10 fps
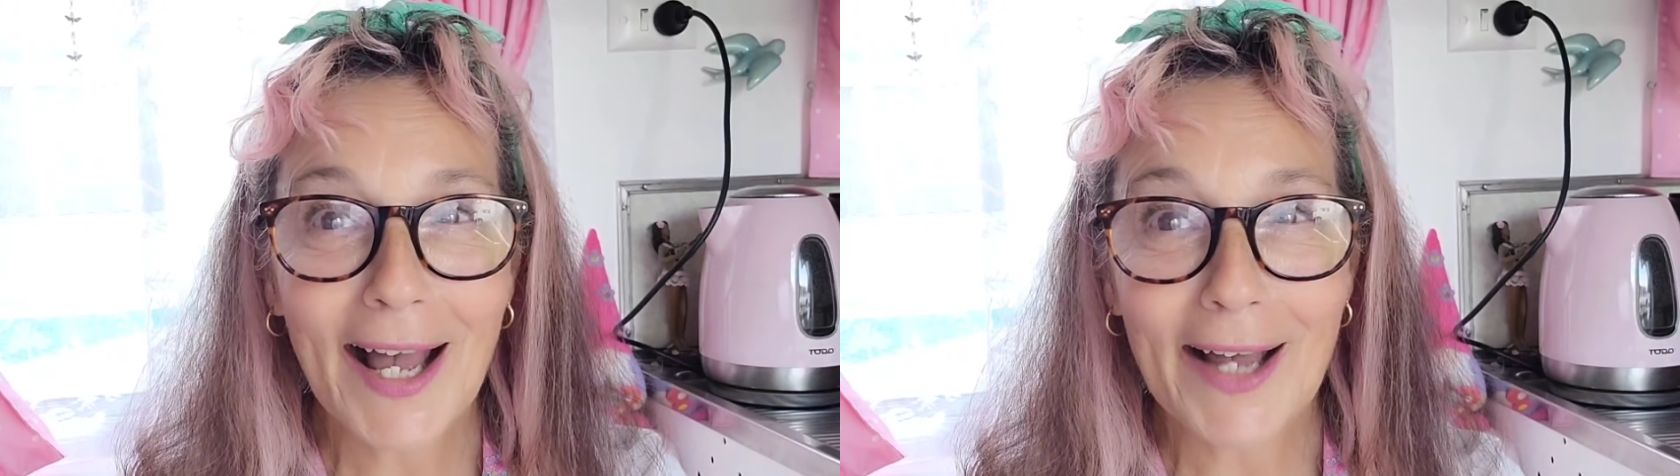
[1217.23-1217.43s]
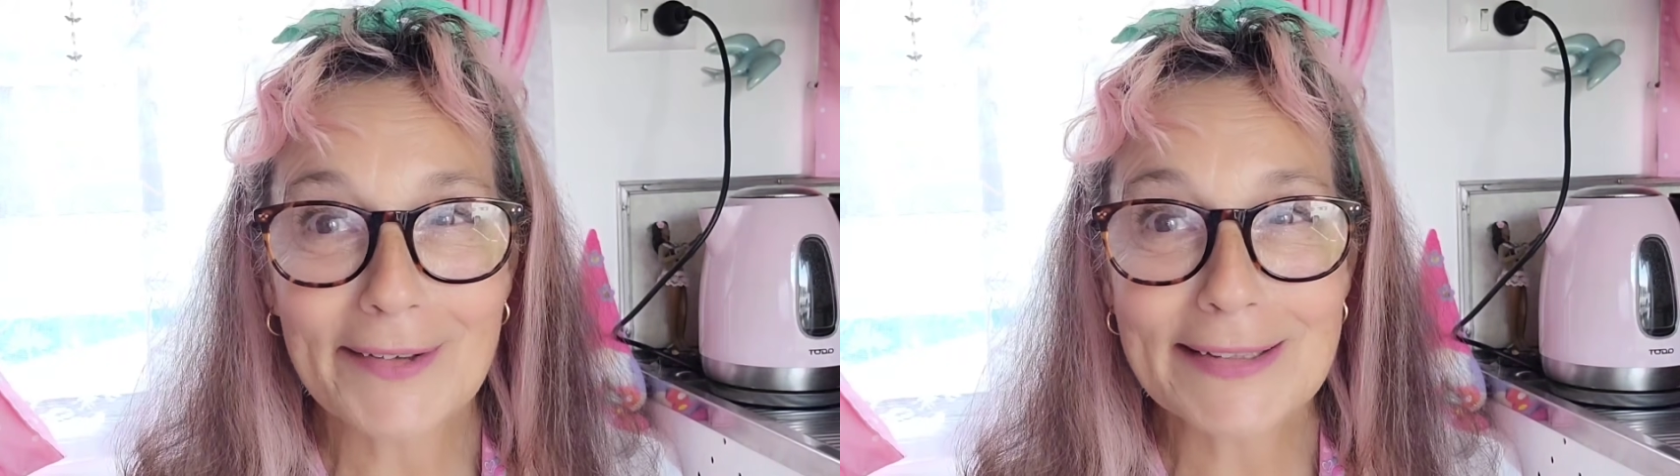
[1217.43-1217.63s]

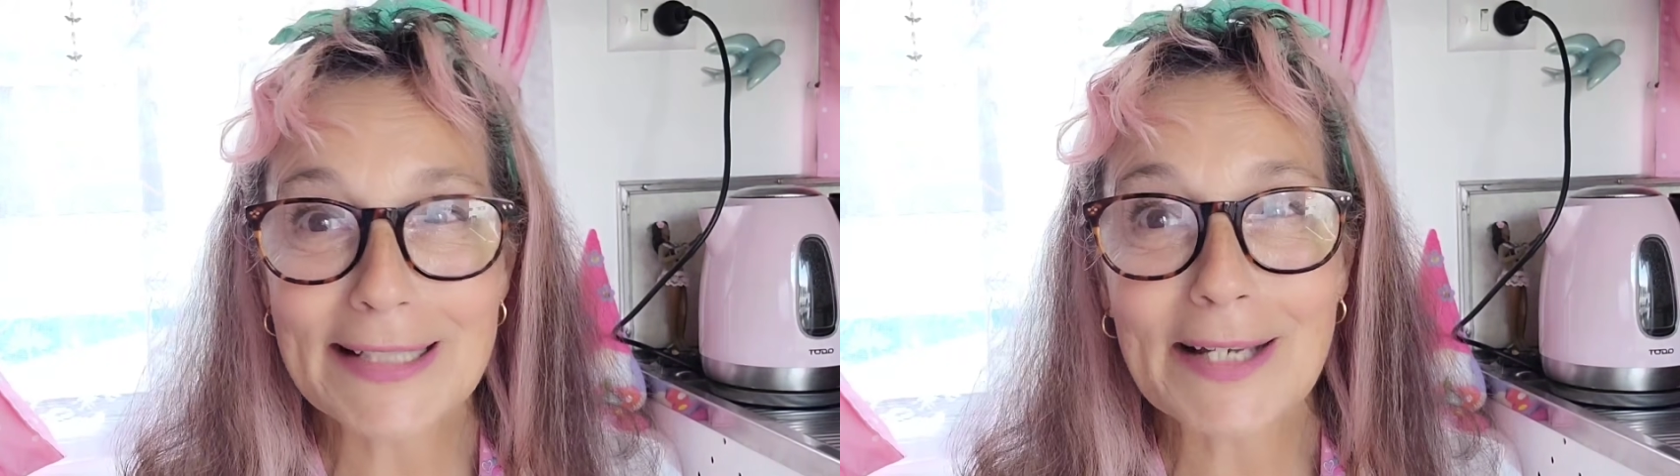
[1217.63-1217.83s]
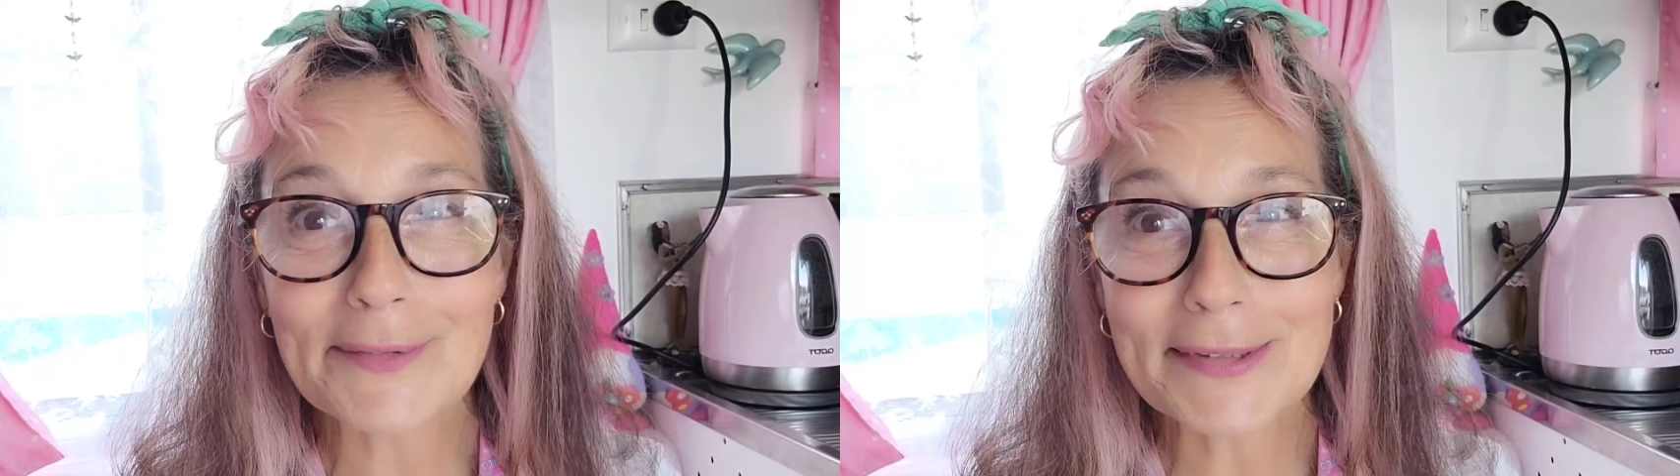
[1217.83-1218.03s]
I was
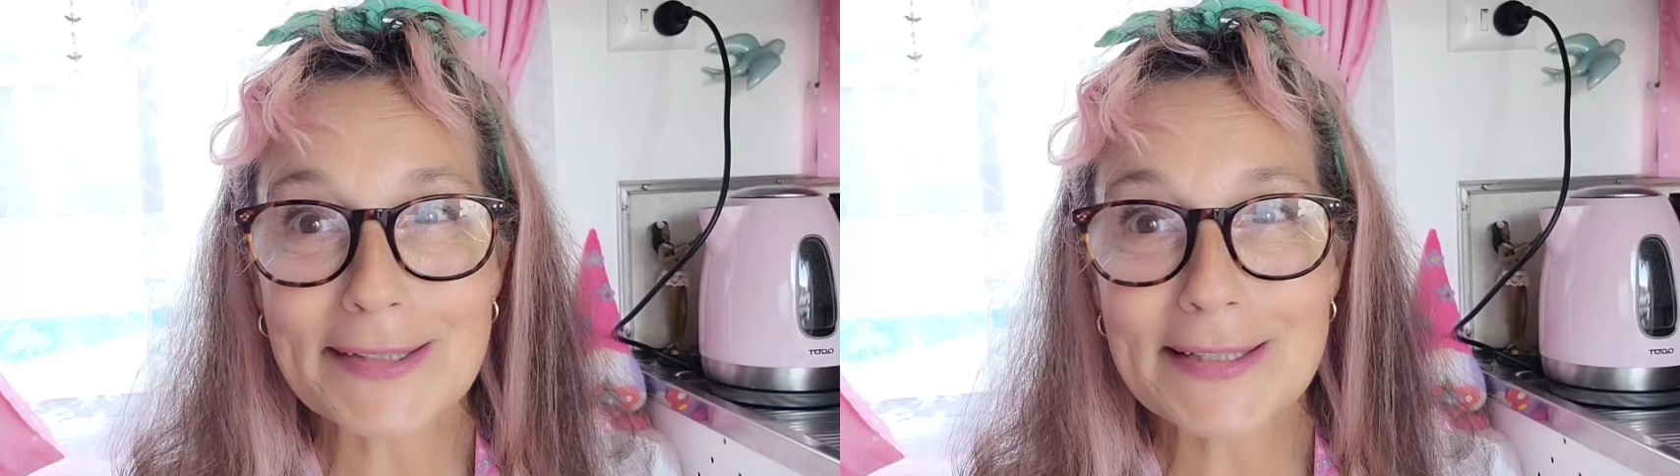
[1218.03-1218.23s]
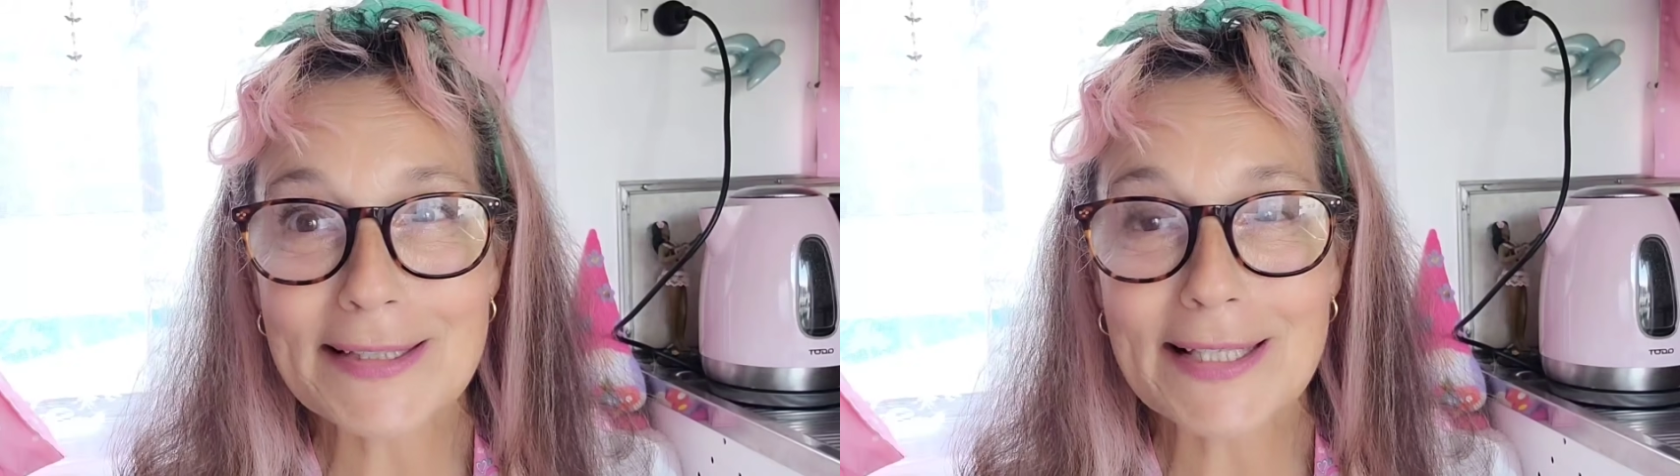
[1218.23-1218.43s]
like, well,
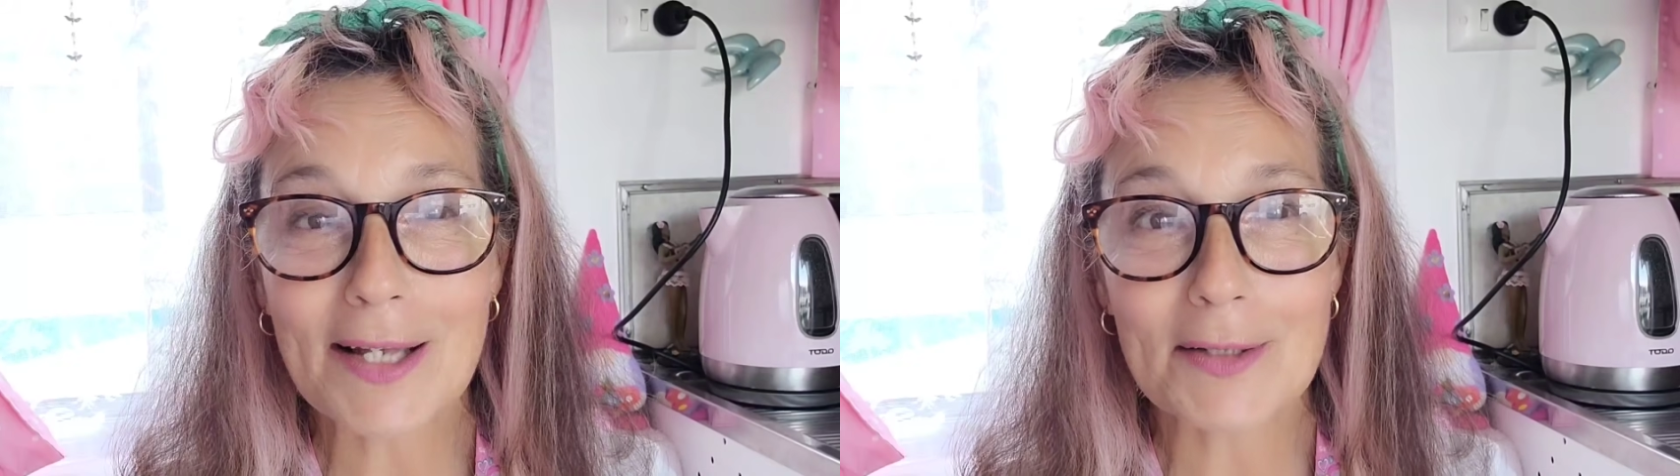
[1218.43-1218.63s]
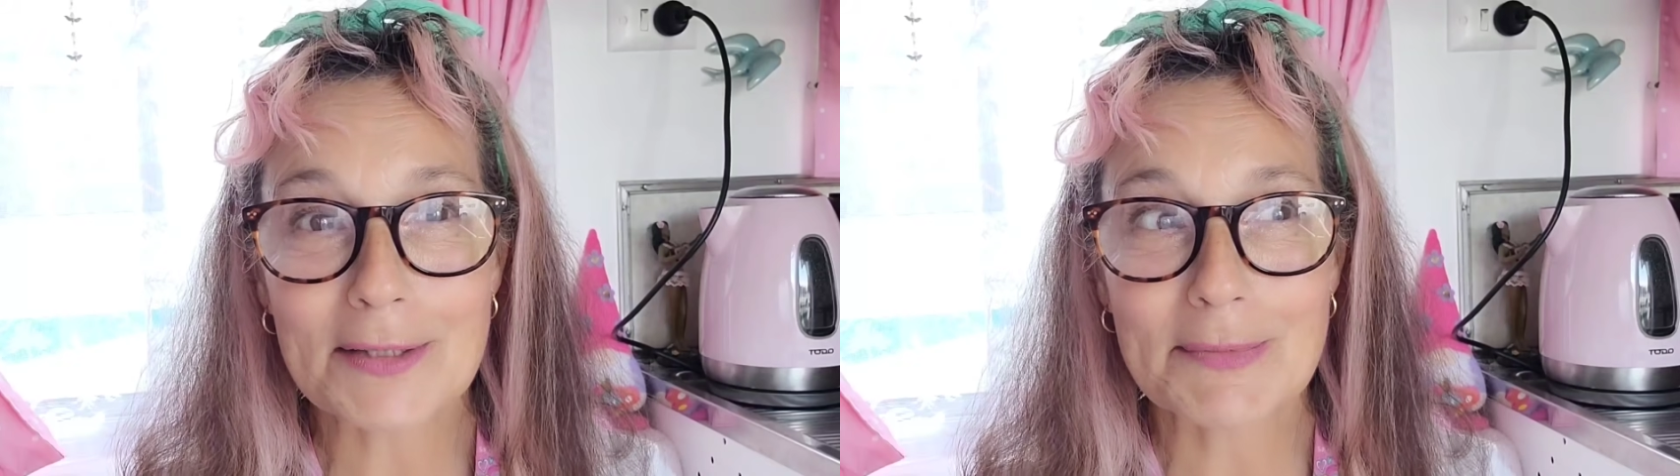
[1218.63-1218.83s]
this is the
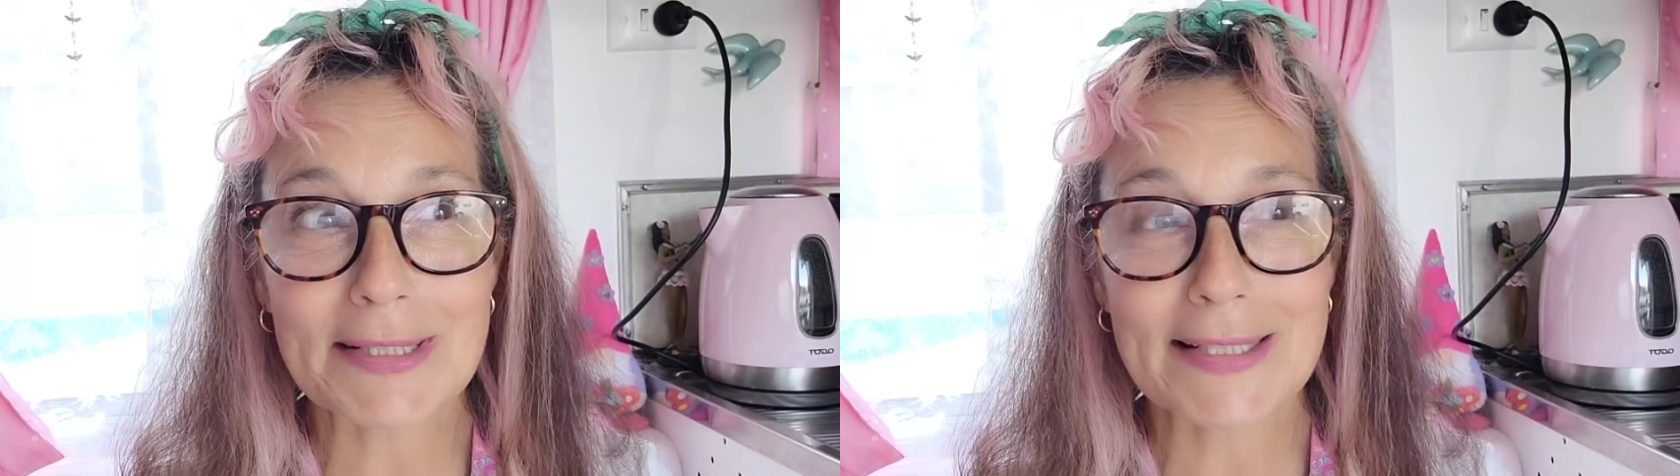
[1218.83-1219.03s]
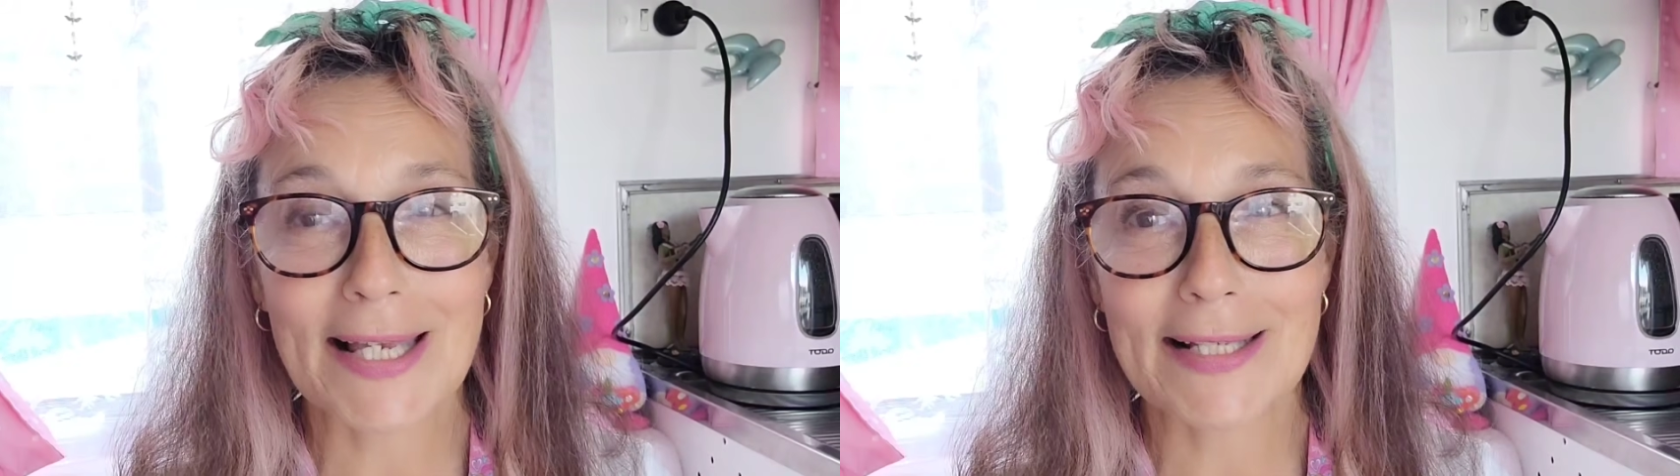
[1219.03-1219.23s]

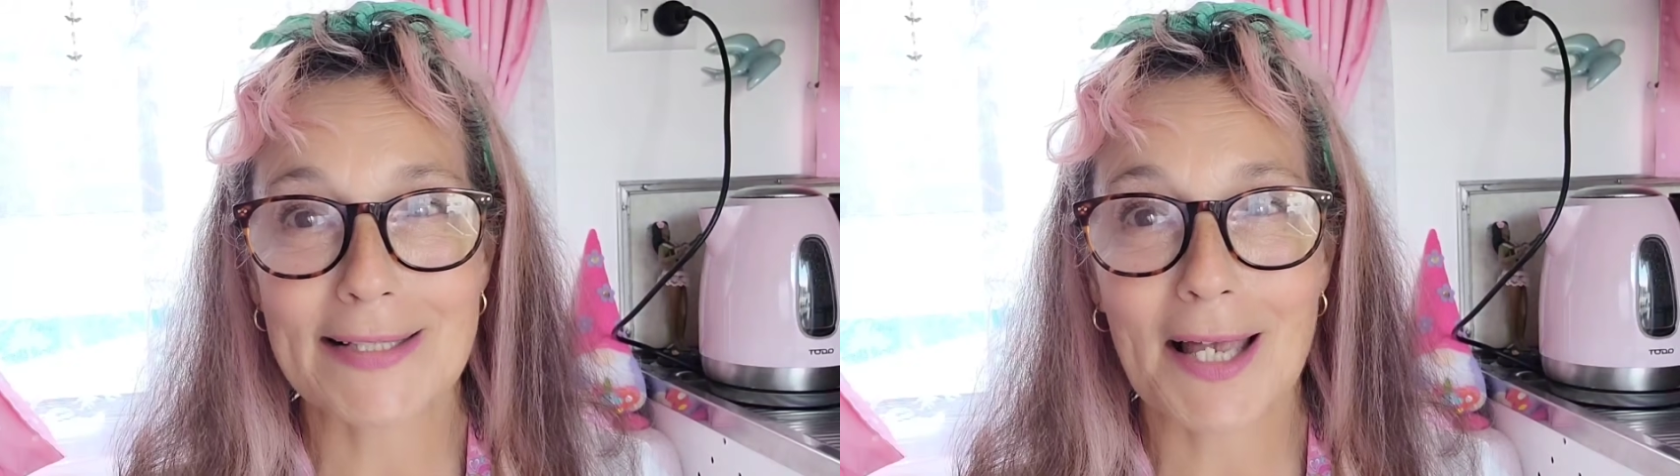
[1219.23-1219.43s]
ultimate test.